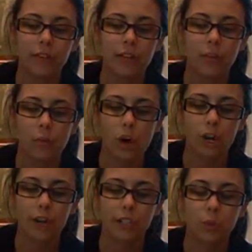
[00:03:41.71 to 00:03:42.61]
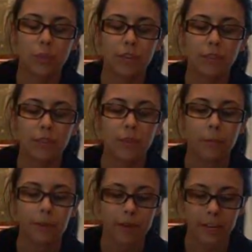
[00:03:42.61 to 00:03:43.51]
feet of water and 20 feet
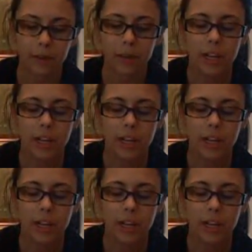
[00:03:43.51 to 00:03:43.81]
from the dam.